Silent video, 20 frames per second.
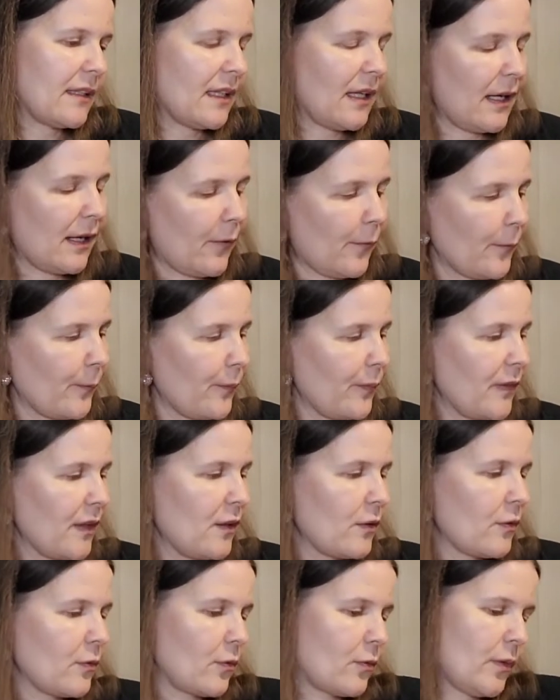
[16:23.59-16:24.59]
Now,
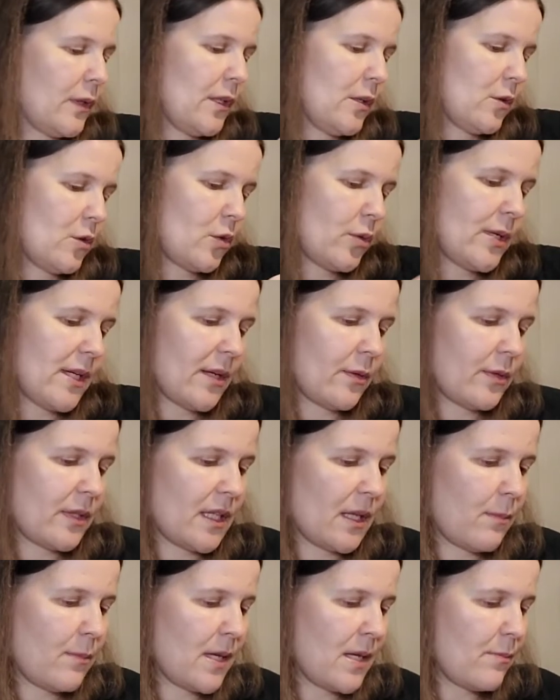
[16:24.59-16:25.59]
real quick, what
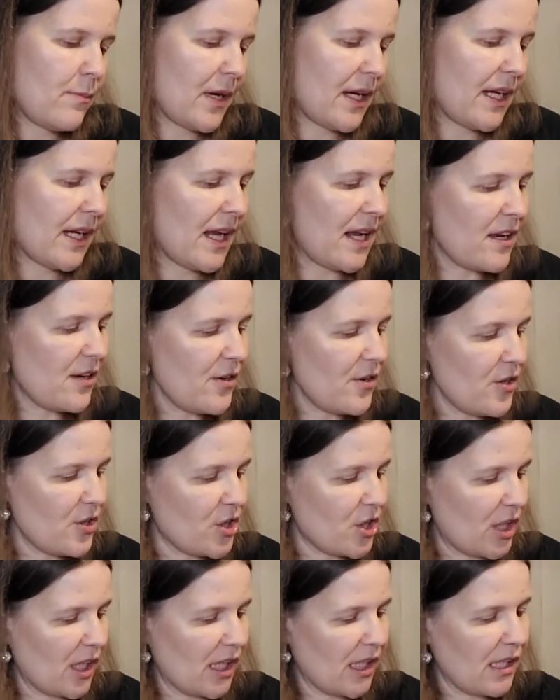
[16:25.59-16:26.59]
they mean by
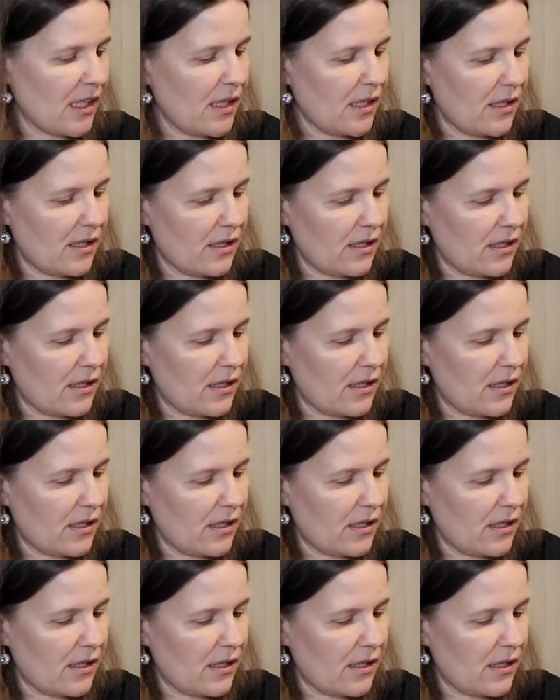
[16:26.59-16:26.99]
energy.